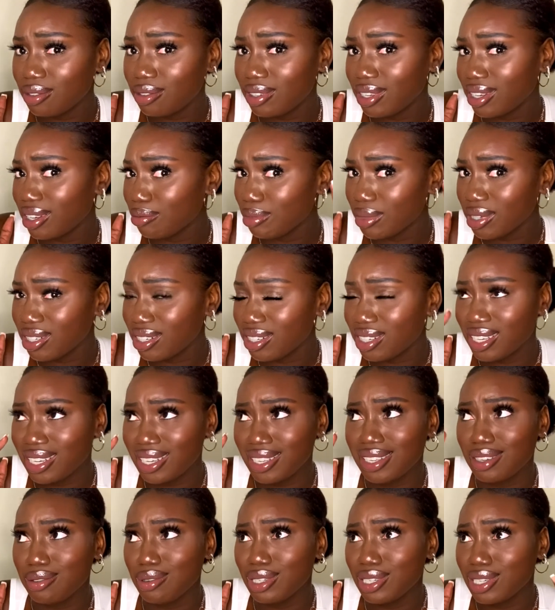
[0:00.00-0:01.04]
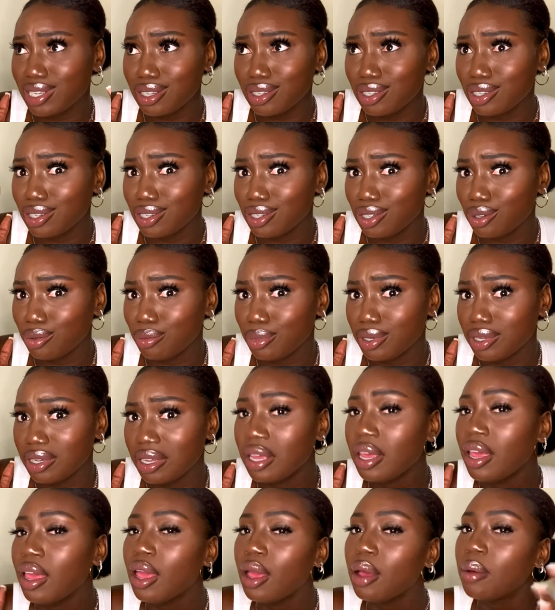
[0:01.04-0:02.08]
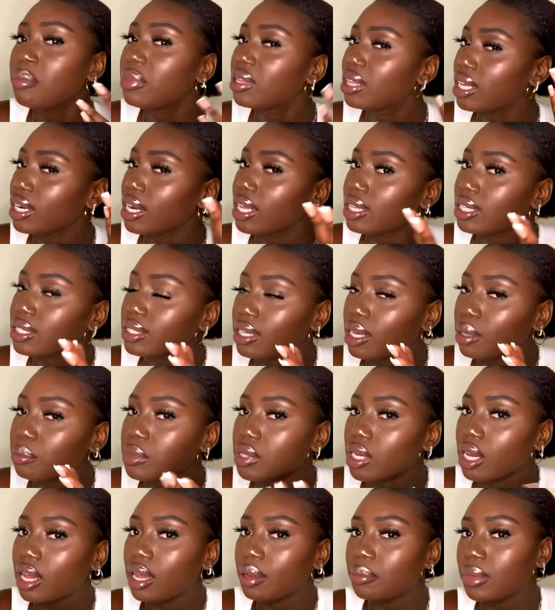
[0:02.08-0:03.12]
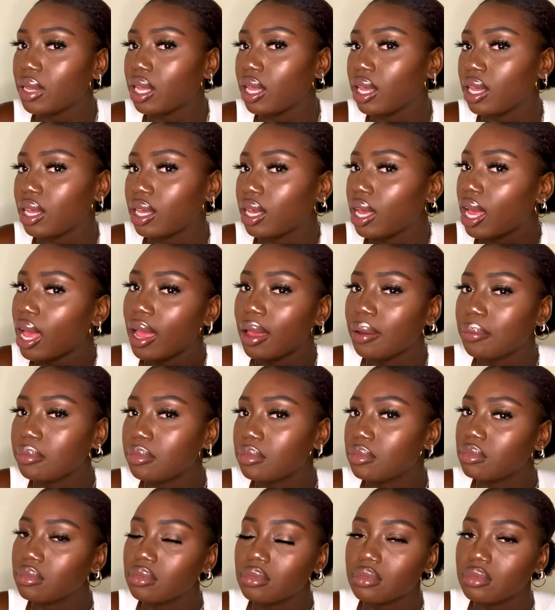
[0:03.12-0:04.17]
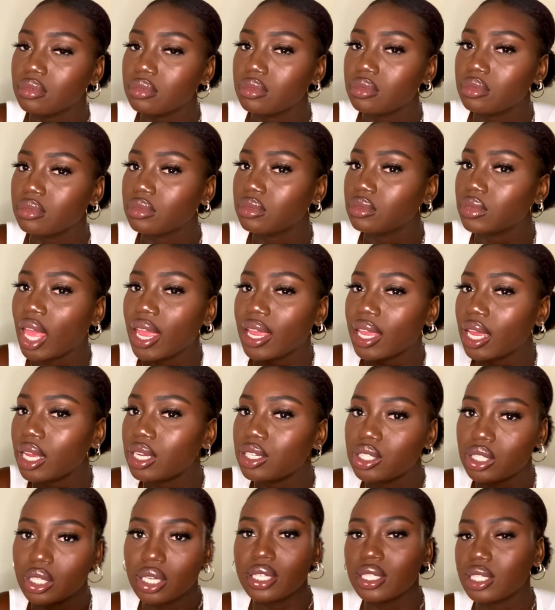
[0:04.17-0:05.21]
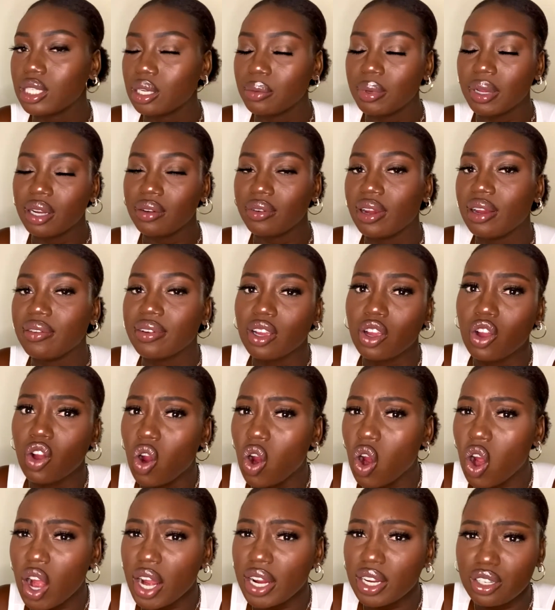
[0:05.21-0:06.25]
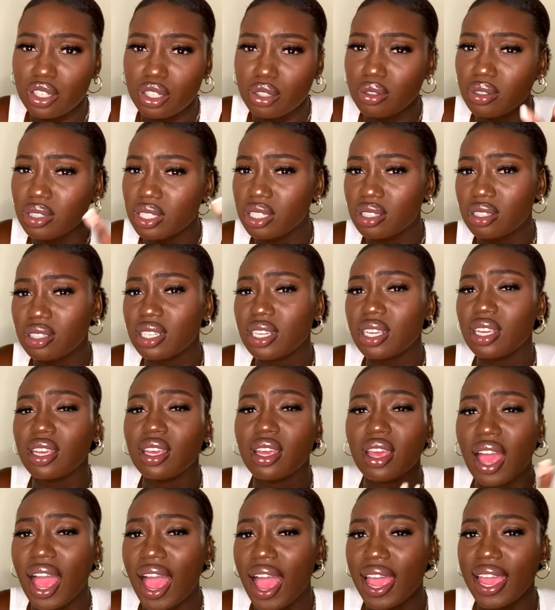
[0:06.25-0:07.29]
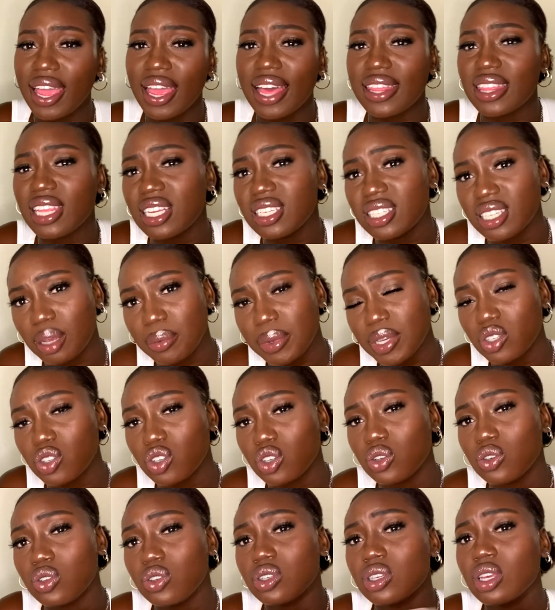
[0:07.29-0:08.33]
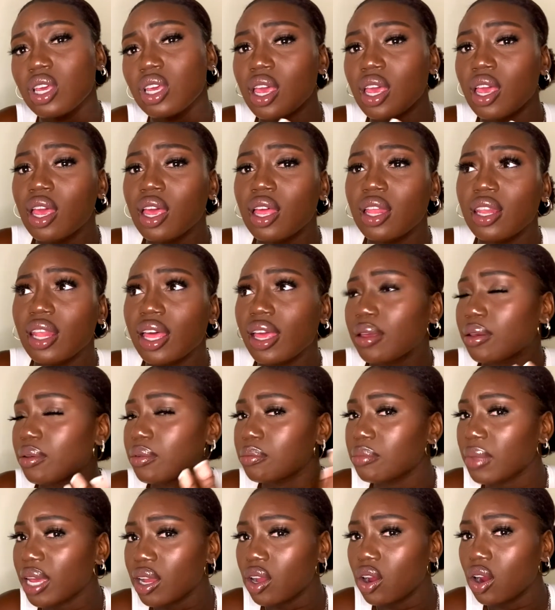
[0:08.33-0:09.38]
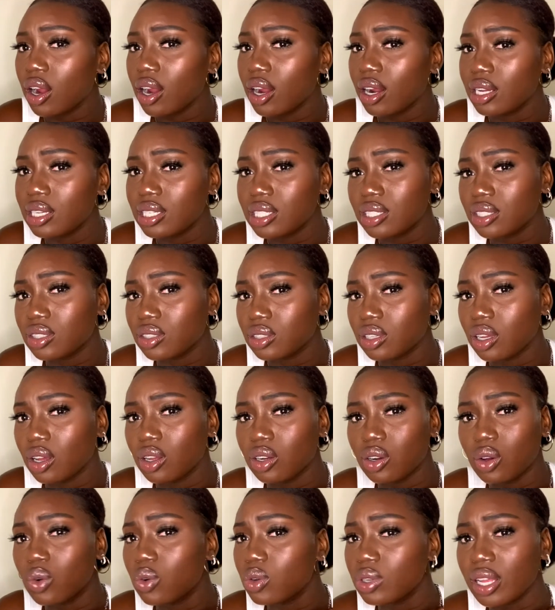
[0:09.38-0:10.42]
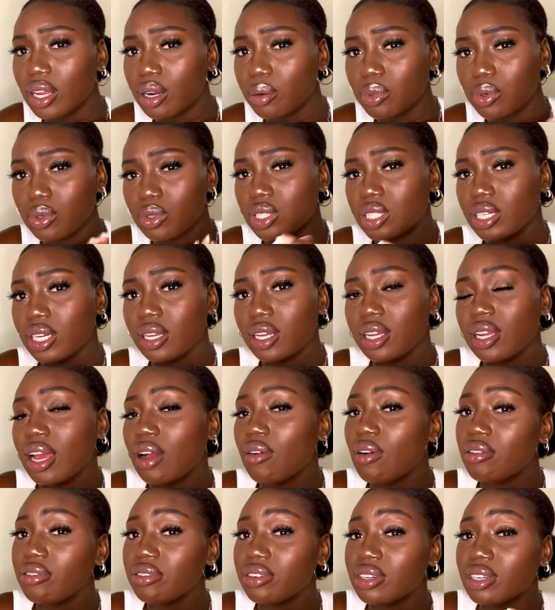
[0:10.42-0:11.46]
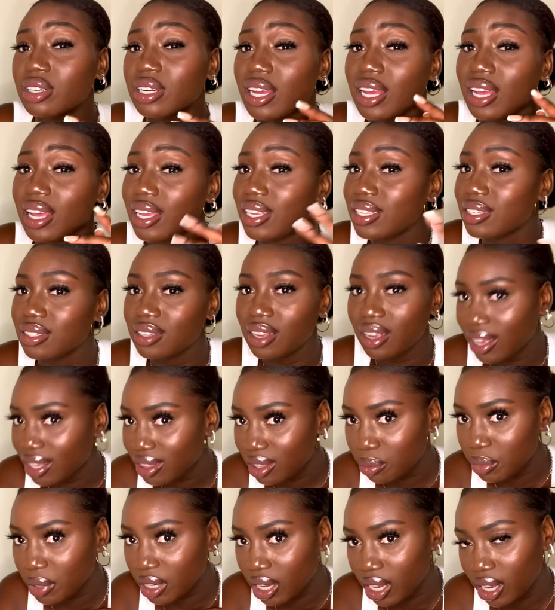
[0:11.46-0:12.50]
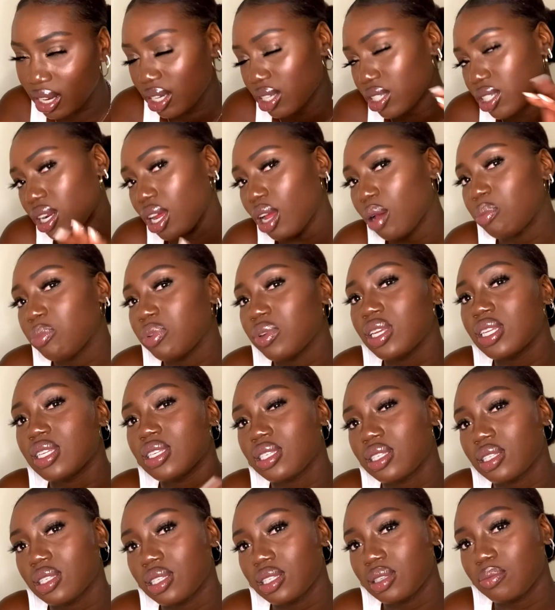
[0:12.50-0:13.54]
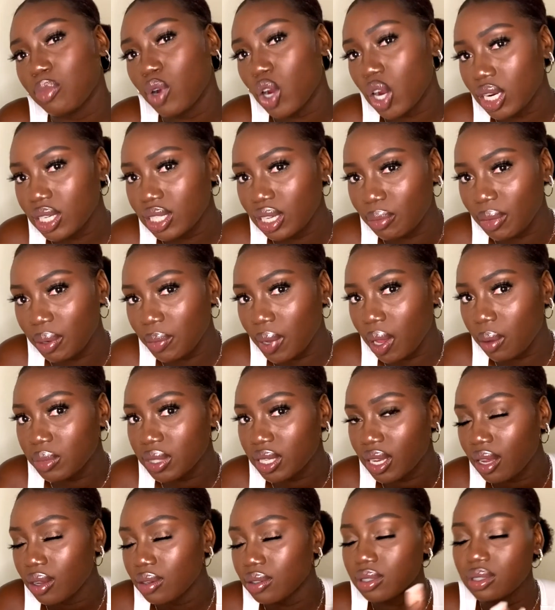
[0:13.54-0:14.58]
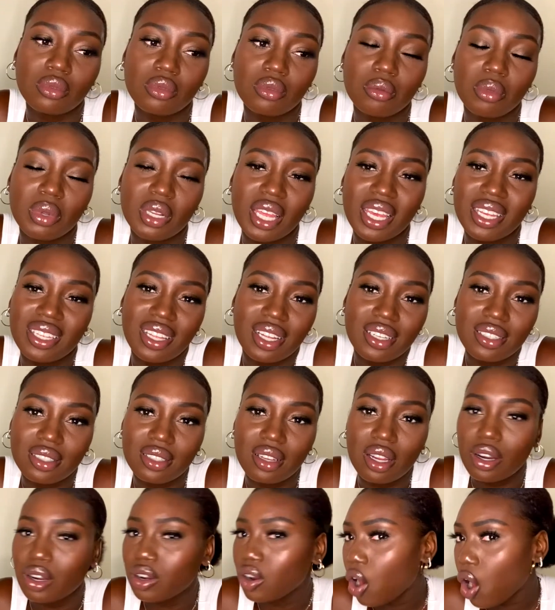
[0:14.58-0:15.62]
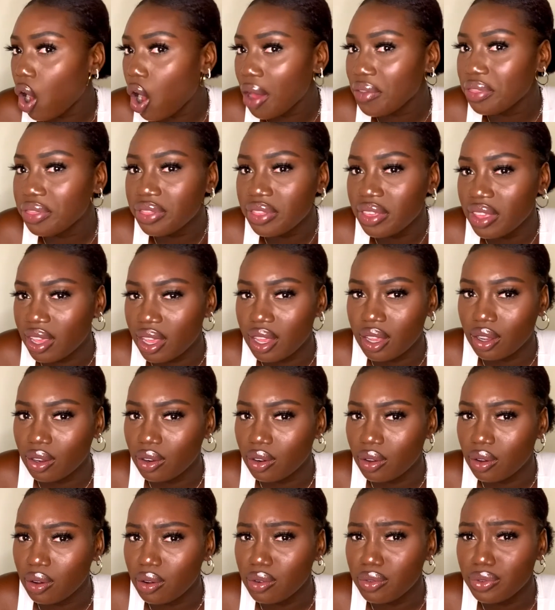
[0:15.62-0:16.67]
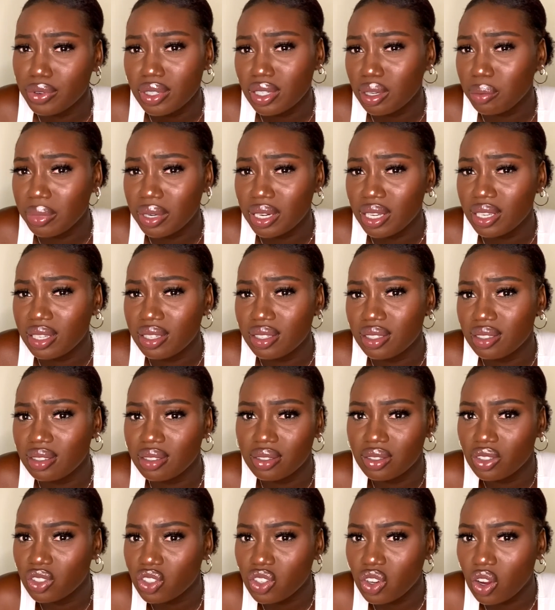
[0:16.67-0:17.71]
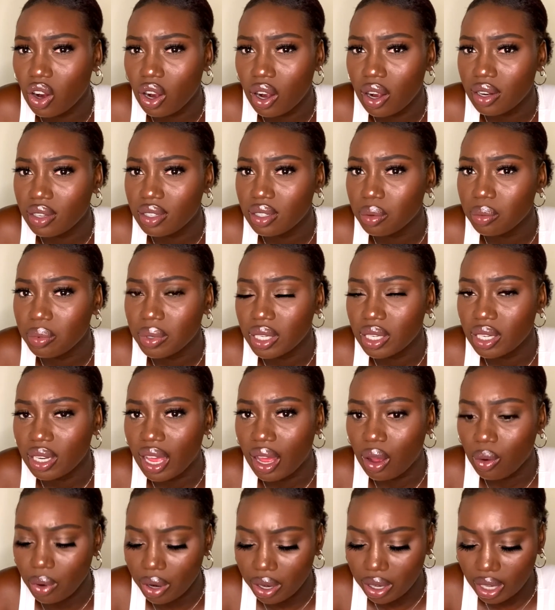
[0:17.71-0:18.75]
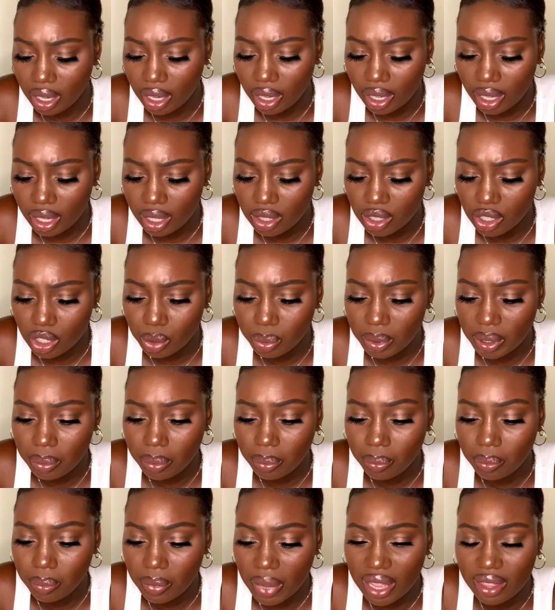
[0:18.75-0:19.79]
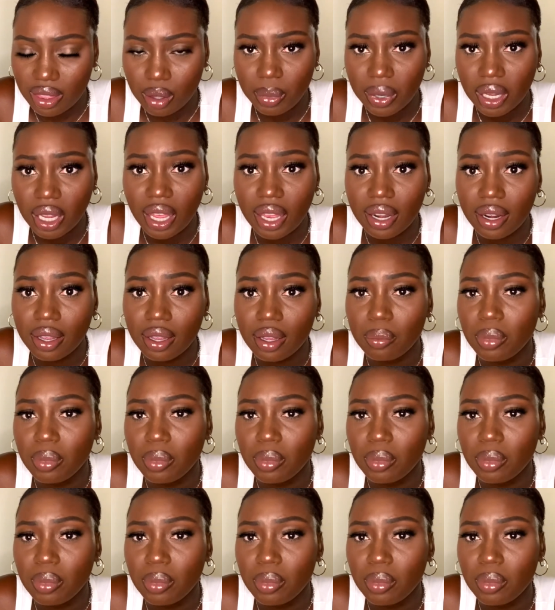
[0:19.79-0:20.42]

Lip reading: Like, I'm not gonna lie, they were tingling a little bit. But then at the same time, like, I can't judge anybody for having car issues. Literally, I had that same excuse. Like, my car is on a whole lot of bullshit. However, it's not at the mechanic shop, it's parked at my mom's house. But like, that's not an odd thing, you know, for somebody's car to be not working and it just be at the mechanic.